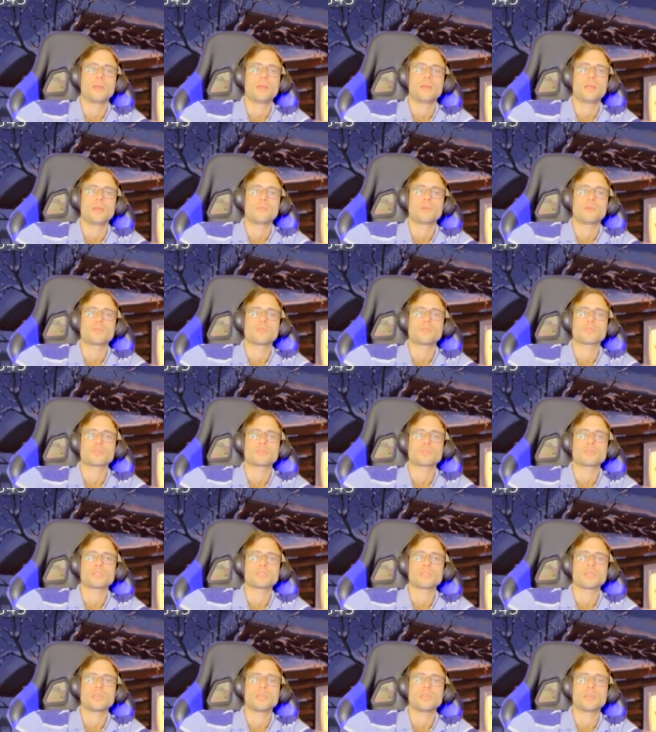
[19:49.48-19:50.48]
But for
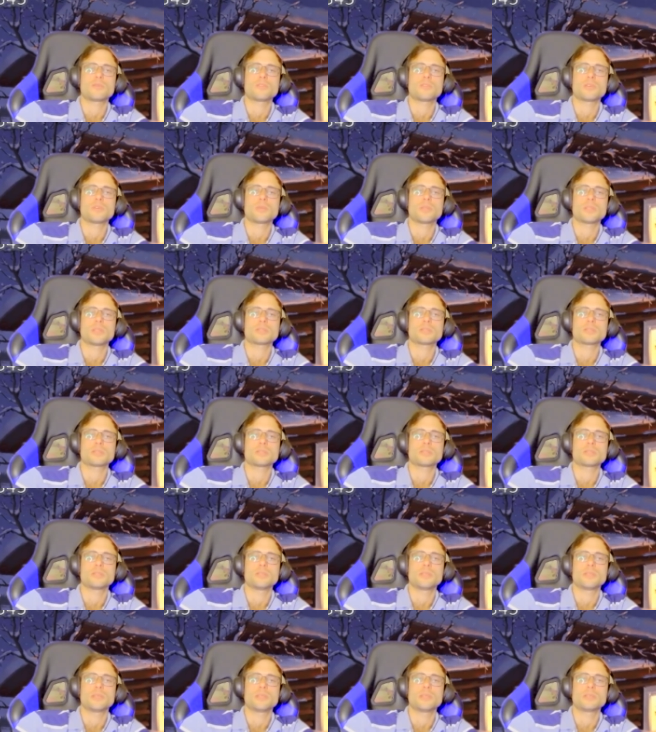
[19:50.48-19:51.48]
those families,
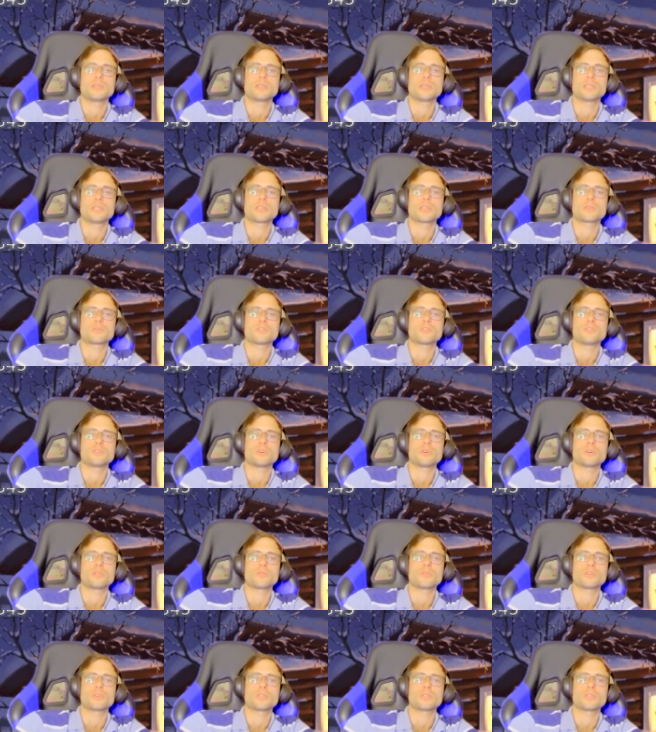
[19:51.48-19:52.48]
the interviewer
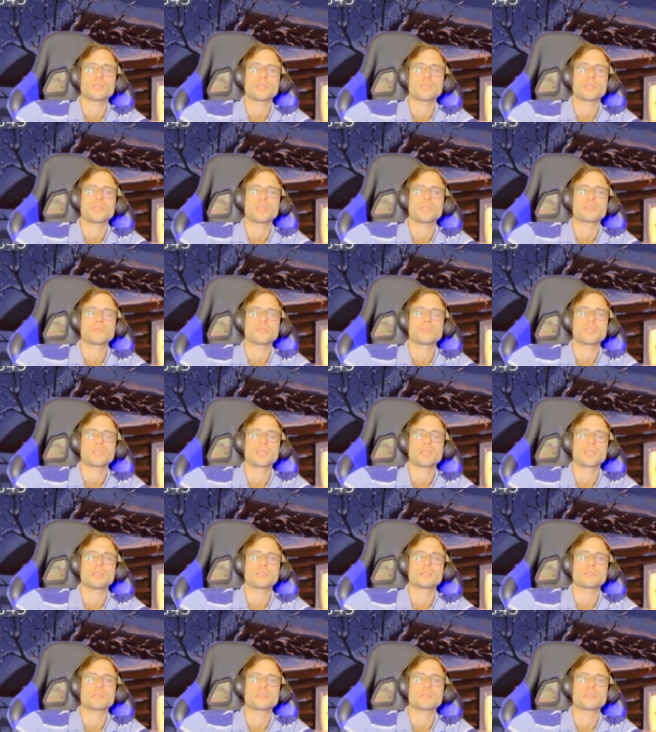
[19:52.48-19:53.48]
offered something
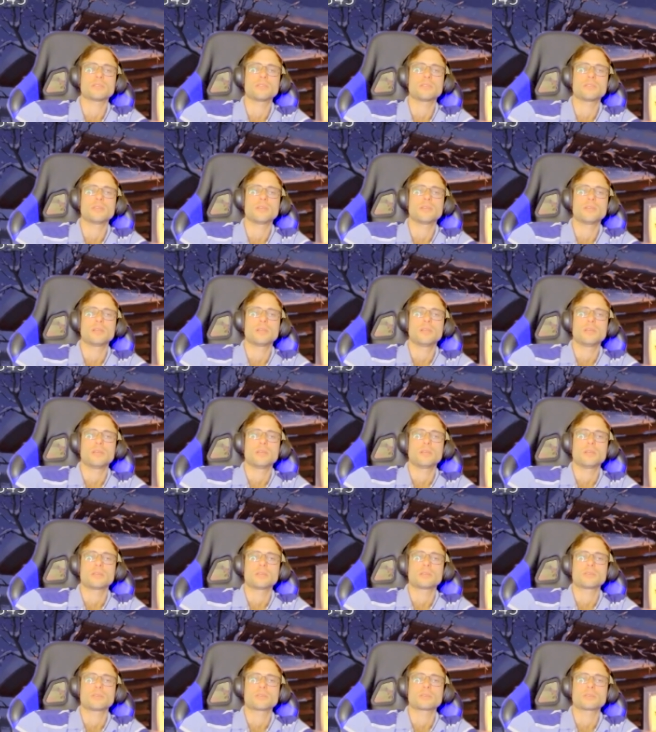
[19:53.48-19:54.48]
else.
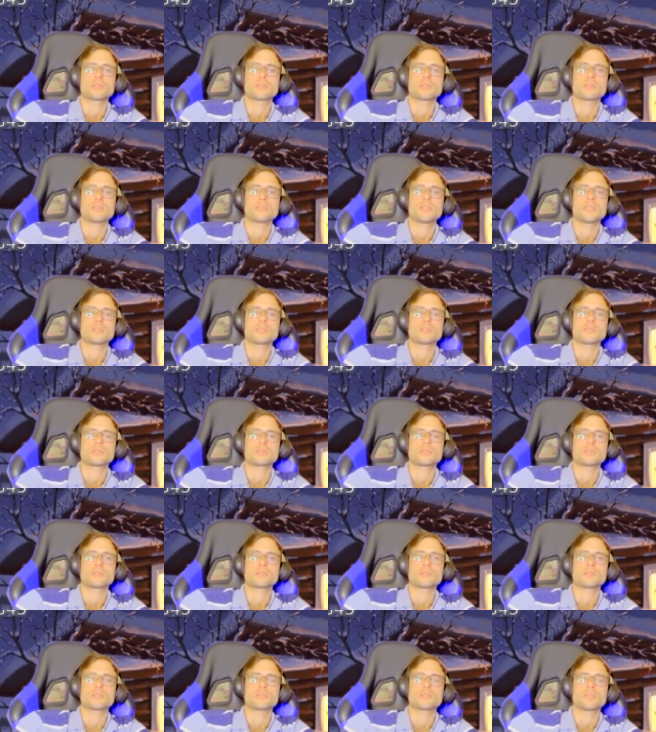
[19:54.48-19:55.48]
Those
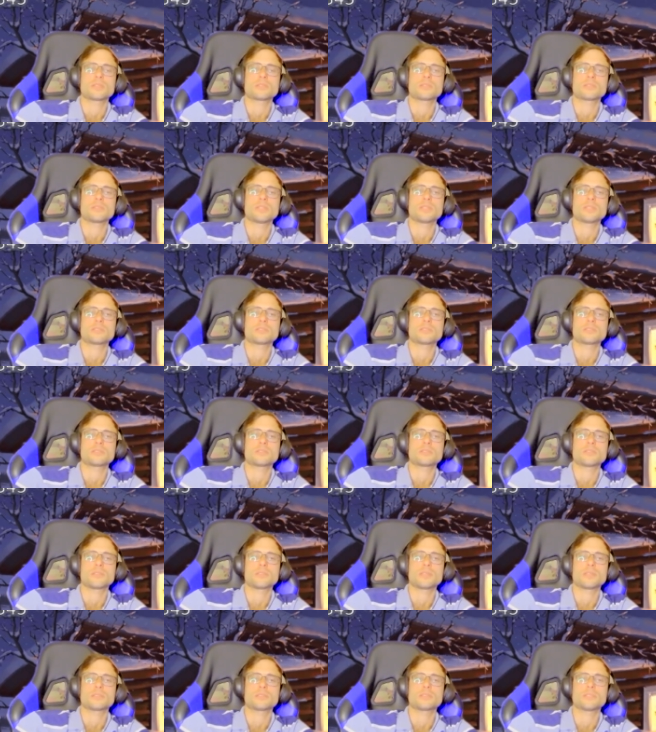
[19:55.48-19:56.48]

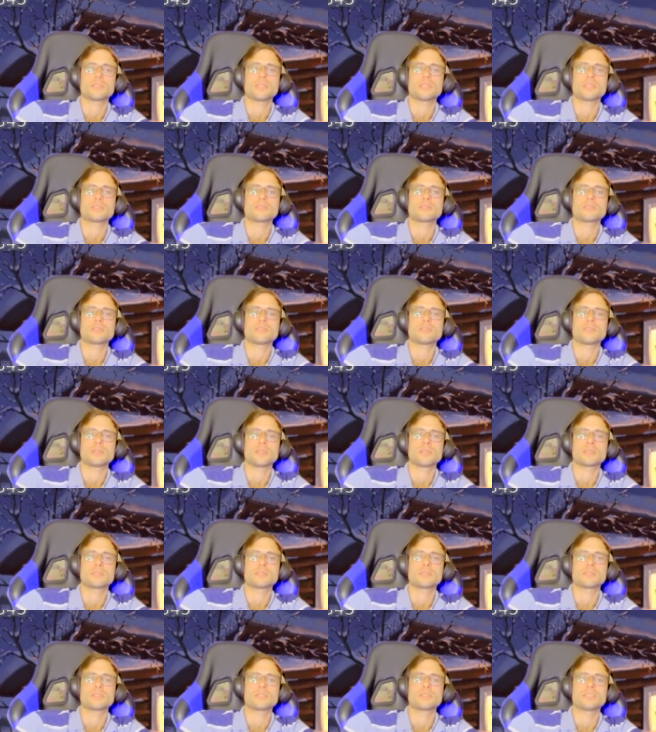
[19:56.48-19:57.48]

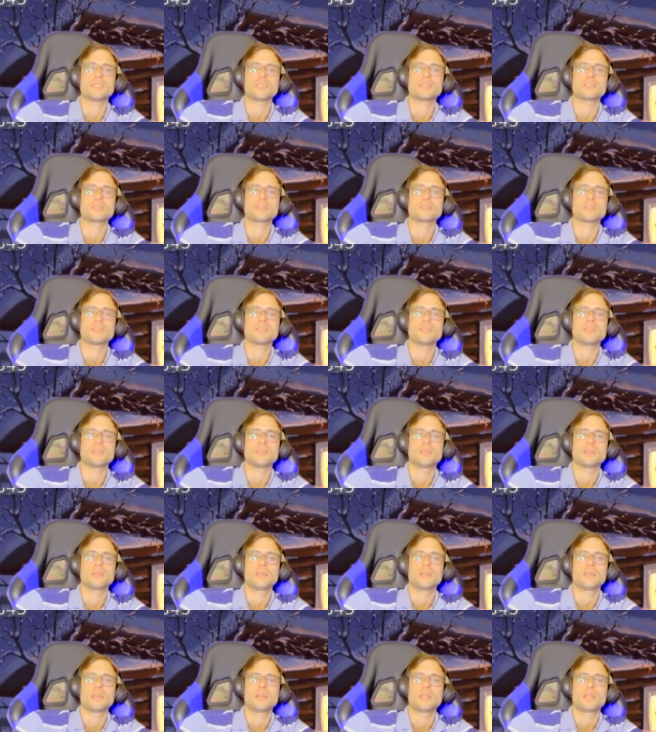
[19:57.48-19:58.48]
residents
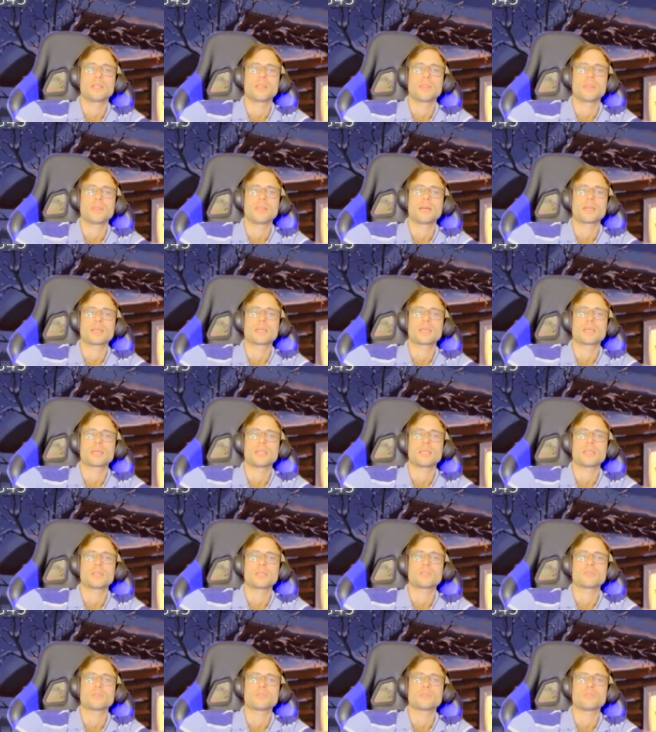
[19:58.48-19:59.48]

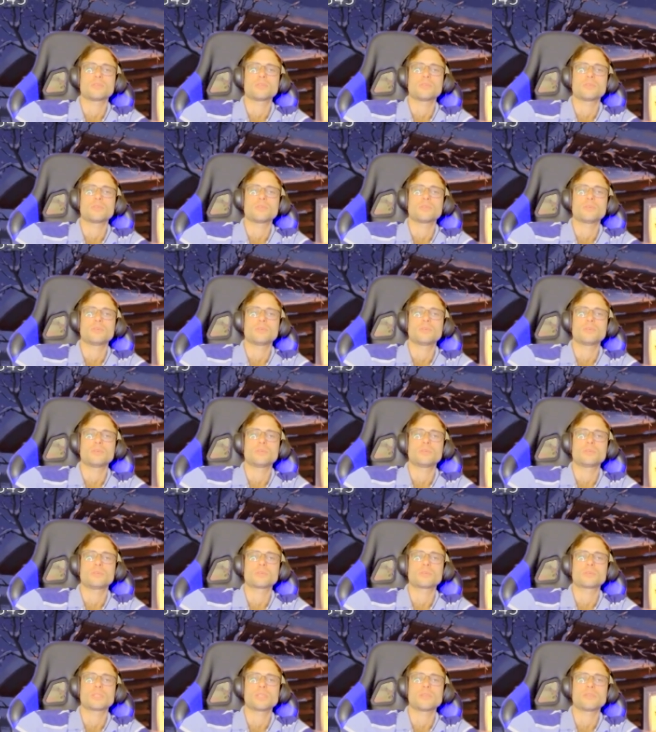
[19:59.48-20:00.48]
agreeing
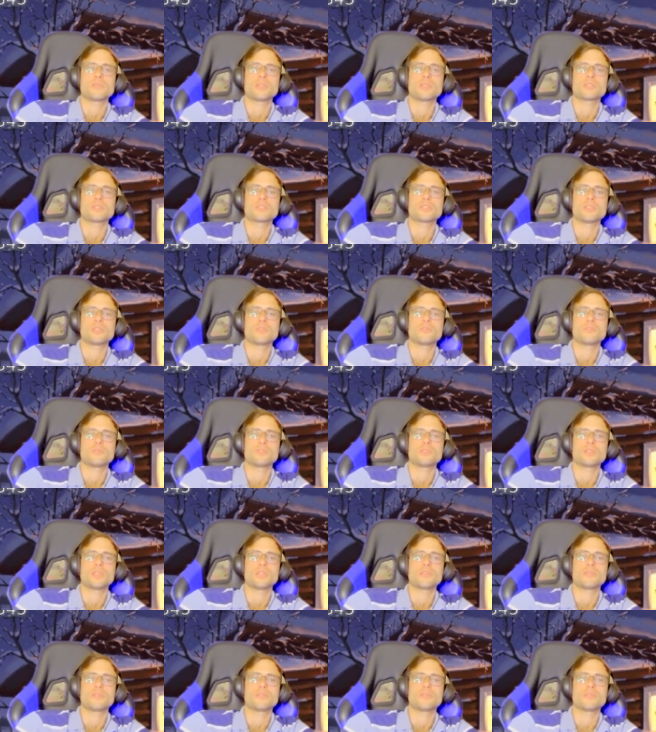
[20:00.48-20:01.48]
to save energy would
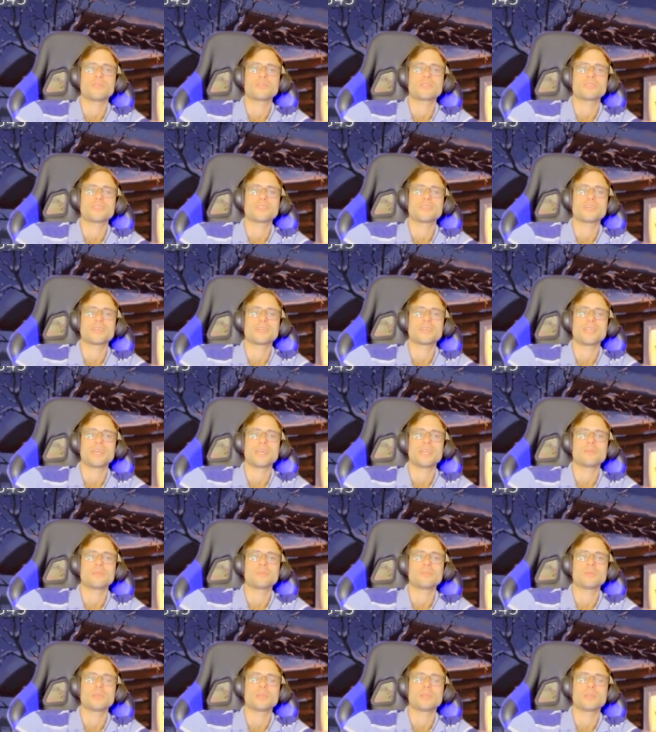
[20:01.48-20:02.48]
have their
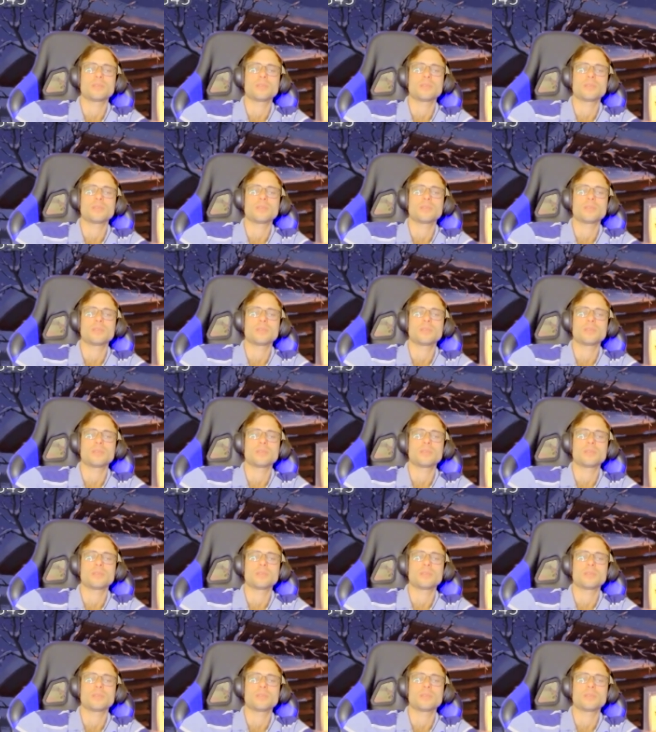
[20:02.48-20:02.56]
name,